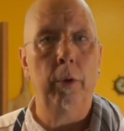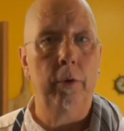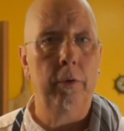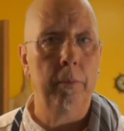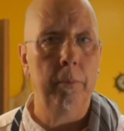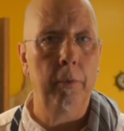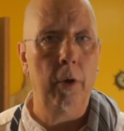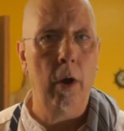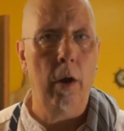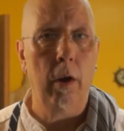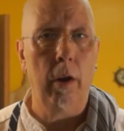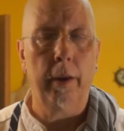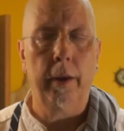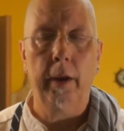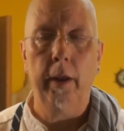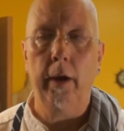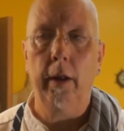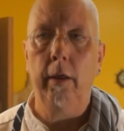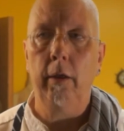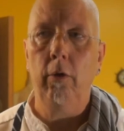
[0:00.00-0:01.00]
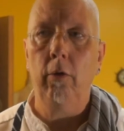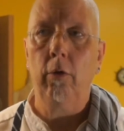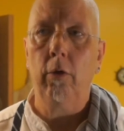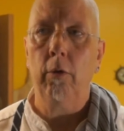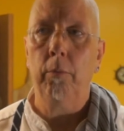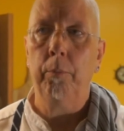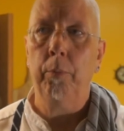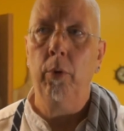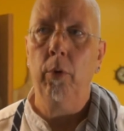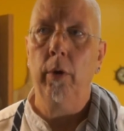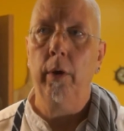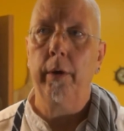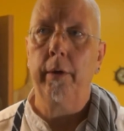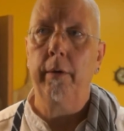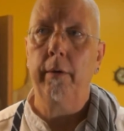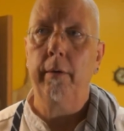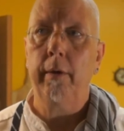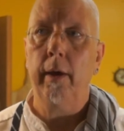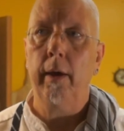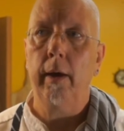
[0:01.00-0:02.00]
some garlic in it. You could put
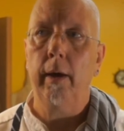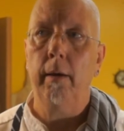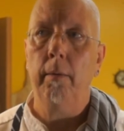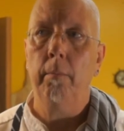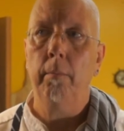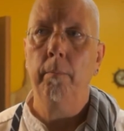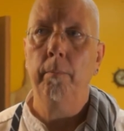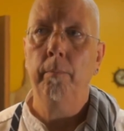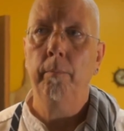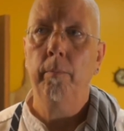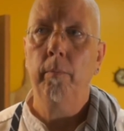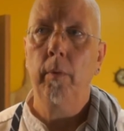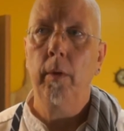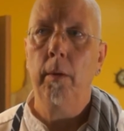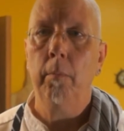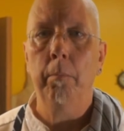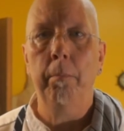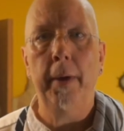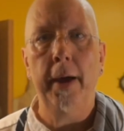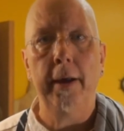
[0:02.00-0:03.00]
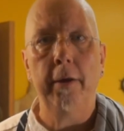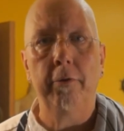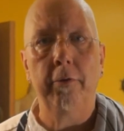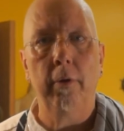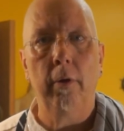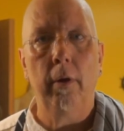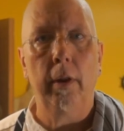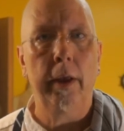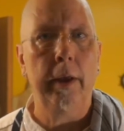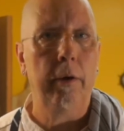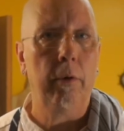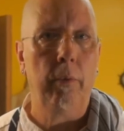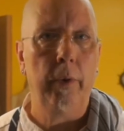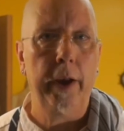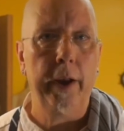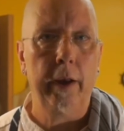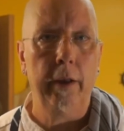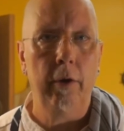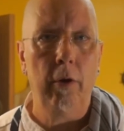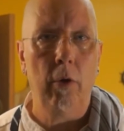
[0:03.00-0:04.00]
basil and
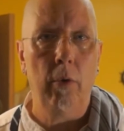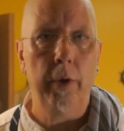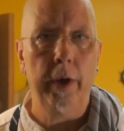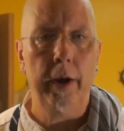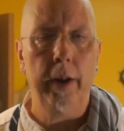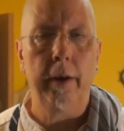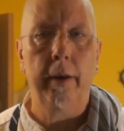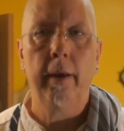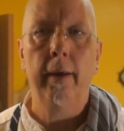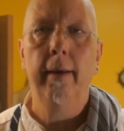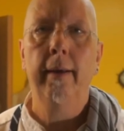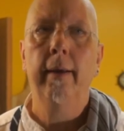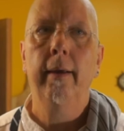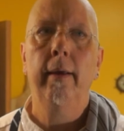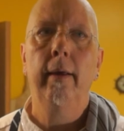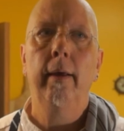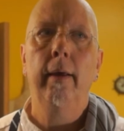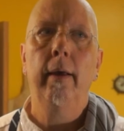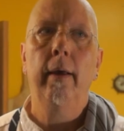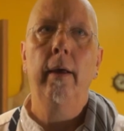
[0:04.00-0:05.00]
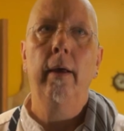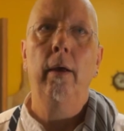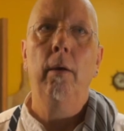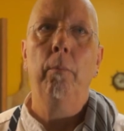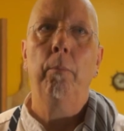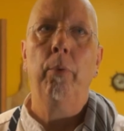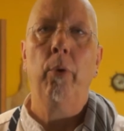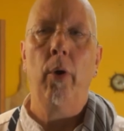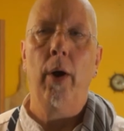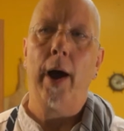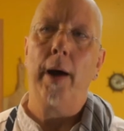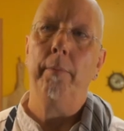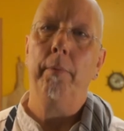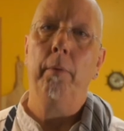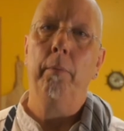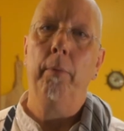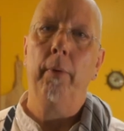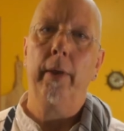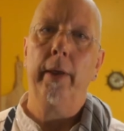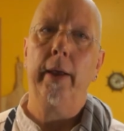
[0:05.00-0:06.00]
oregano in it.
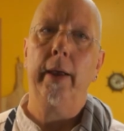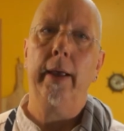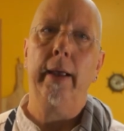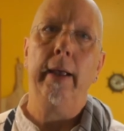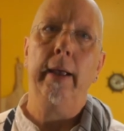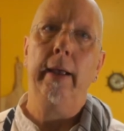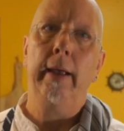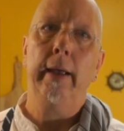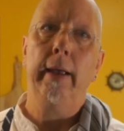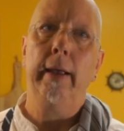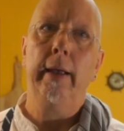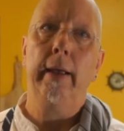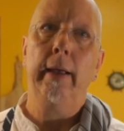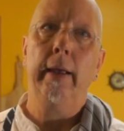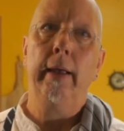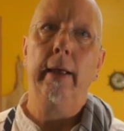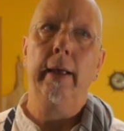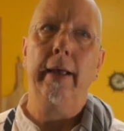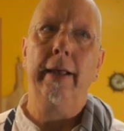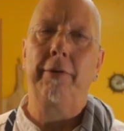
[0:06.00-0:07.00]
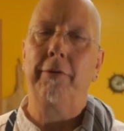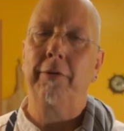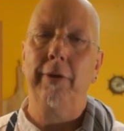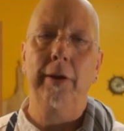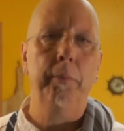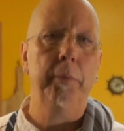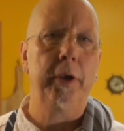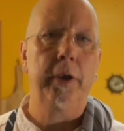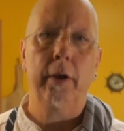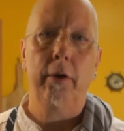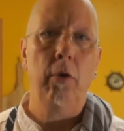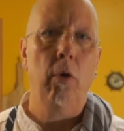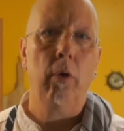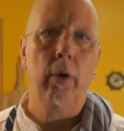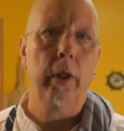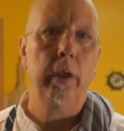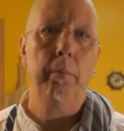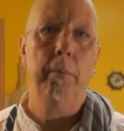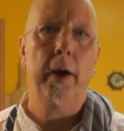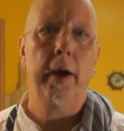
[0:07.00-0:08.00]
Probably it's limited
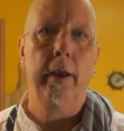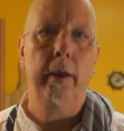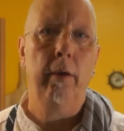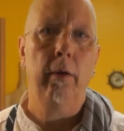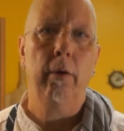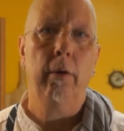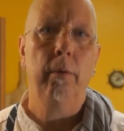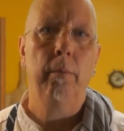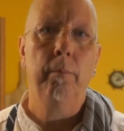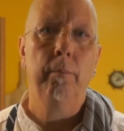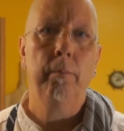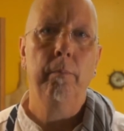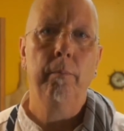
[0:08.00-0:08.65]
only by your